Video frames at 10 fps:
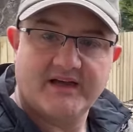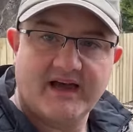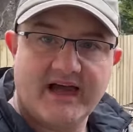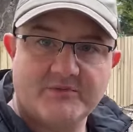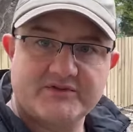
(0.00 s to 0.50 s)

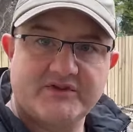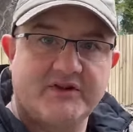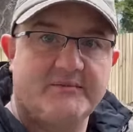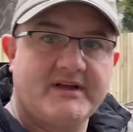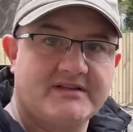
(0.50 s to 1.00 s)

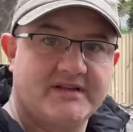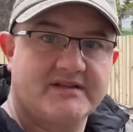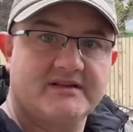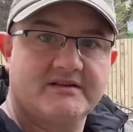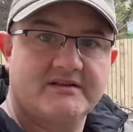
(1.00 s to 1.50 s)
Absolutely
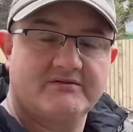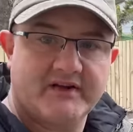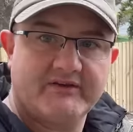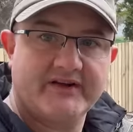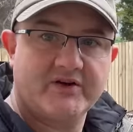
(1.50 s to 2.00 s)
amazing.
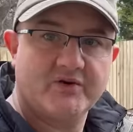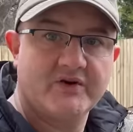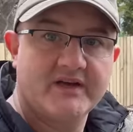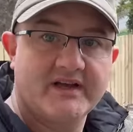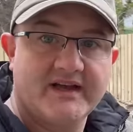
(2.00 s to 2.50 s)
Really, really cool.
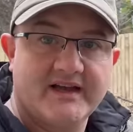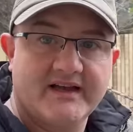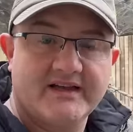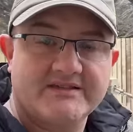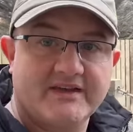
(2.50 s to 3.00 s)

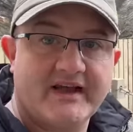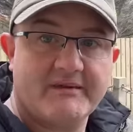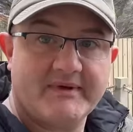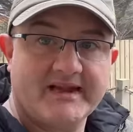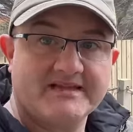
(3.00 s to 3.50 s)
So
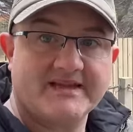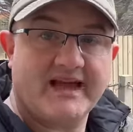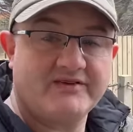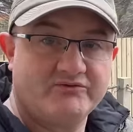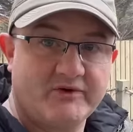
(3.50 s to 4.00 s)
that makes
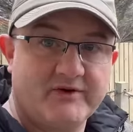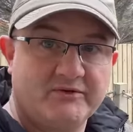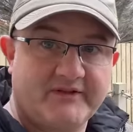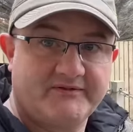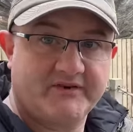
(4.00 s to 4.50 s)
a real
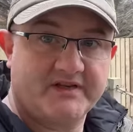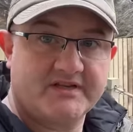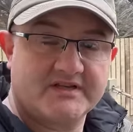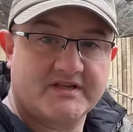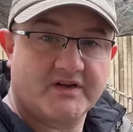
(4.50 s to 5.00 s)

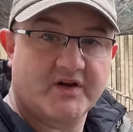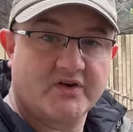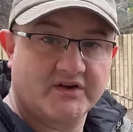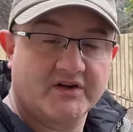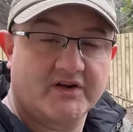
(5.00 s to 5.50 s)
difference to the
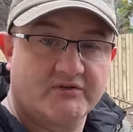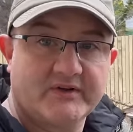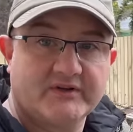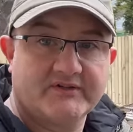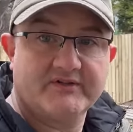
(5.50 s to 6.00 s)
garden, like a
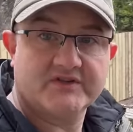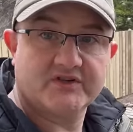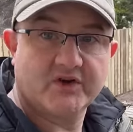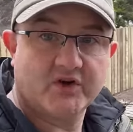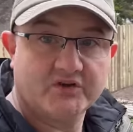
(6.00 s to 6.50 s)
real difference to
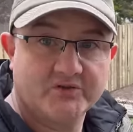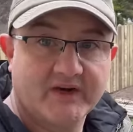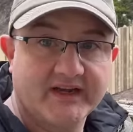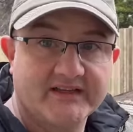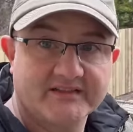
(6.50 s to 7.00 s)
the garden
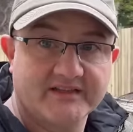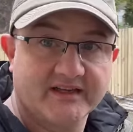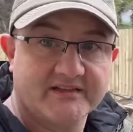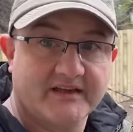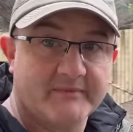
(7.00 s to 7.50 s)
already, doesn't
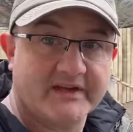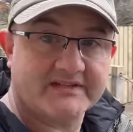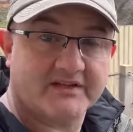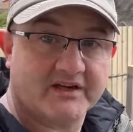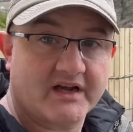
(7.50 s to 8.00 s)
it? That
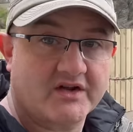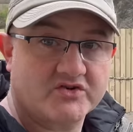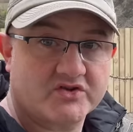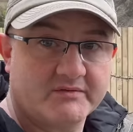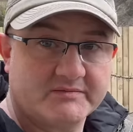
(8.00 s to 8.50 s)
makes it look
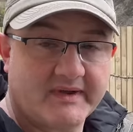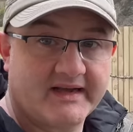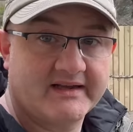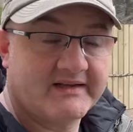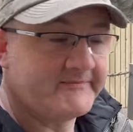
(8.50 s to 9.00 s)
100 times
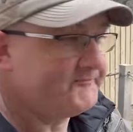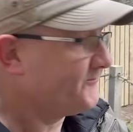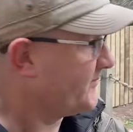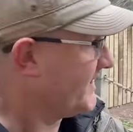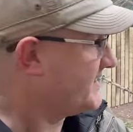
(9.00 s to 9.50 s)
better.
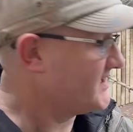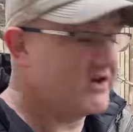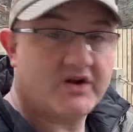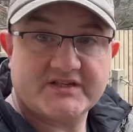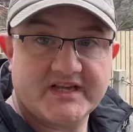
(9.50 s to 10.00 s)
So
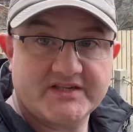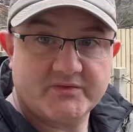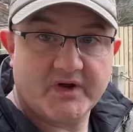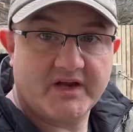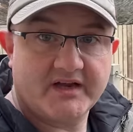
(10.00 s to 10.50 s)
like I said to
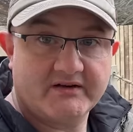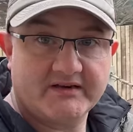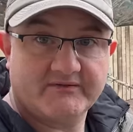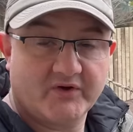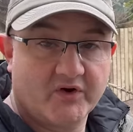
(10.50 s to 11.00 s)
you earlier in
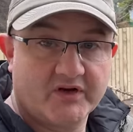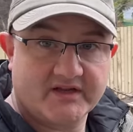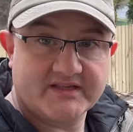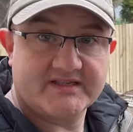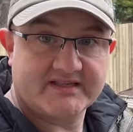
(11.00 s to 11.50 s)
the vlog,
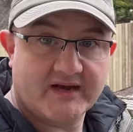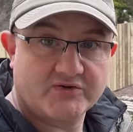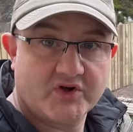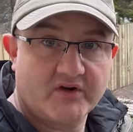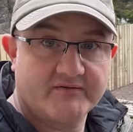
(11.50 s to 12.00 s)
this is now
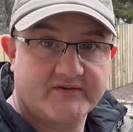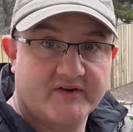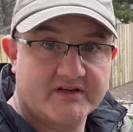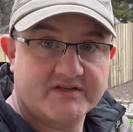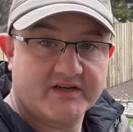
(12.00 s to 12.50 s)
time for
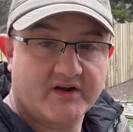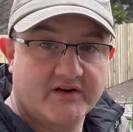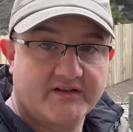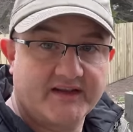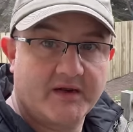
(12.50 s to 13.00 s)
us to kind
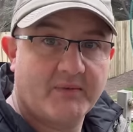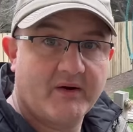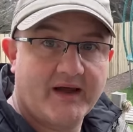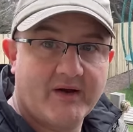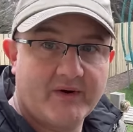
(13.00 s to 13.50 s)
of think
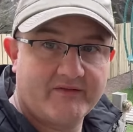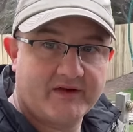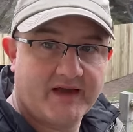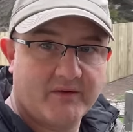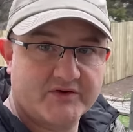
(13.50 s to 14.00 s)
about
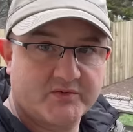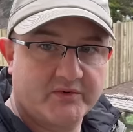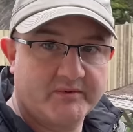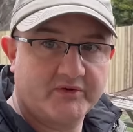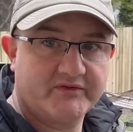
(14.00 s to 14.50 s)
how else we
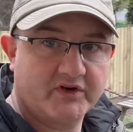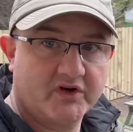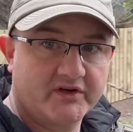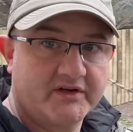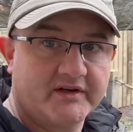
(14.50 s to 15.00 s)
want to improve the garden.